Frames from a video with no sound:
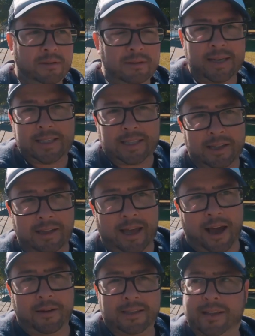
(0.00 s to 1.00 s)
Decently
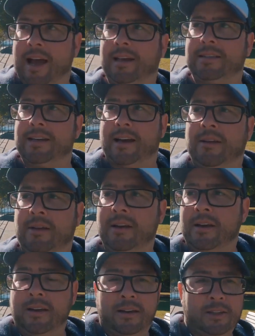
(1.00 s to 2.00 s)
loud. It's not
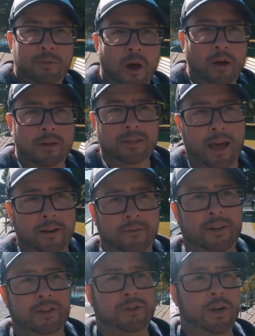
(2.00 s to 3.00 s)
small. There's a lot of
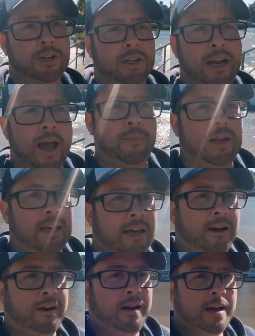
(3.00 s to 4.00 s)
construction happening here.